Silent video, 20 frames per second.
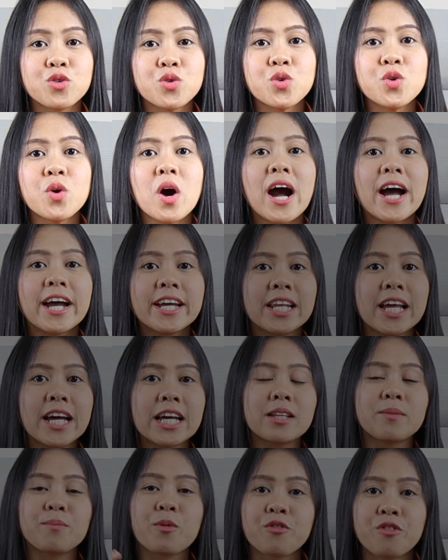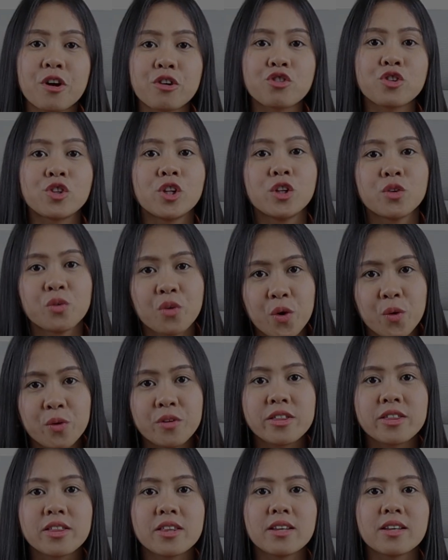2, highlight professional
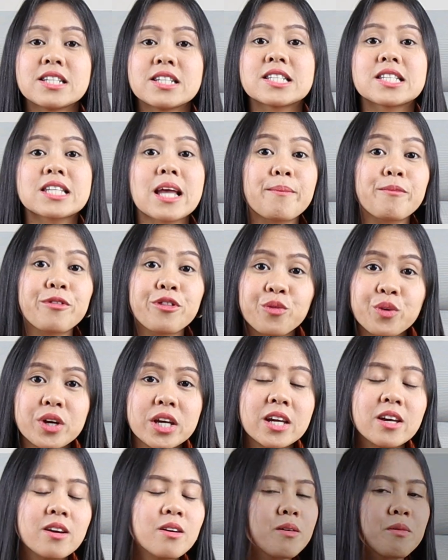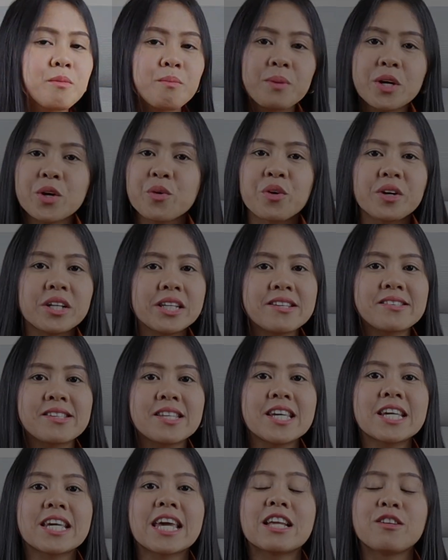growth. Step 3, be
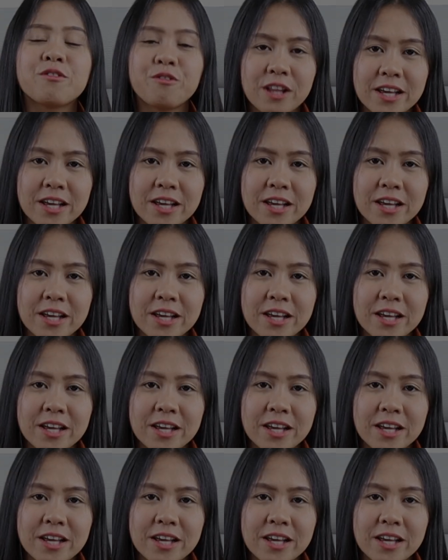realistic and